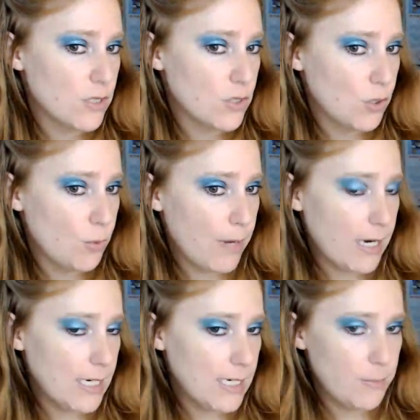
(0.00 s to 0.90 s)
so you
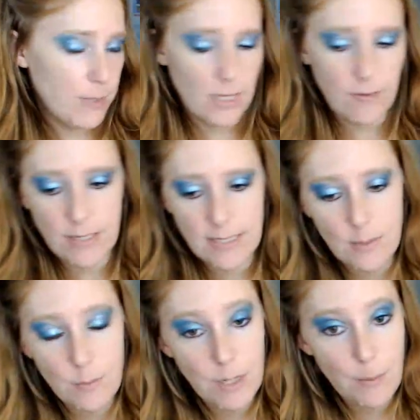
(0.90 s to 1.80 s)
might need to be leaving
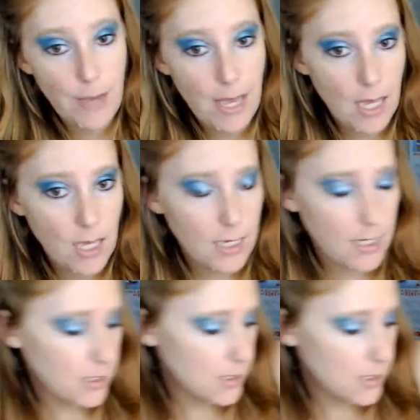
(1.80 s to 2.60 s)
somebody behind.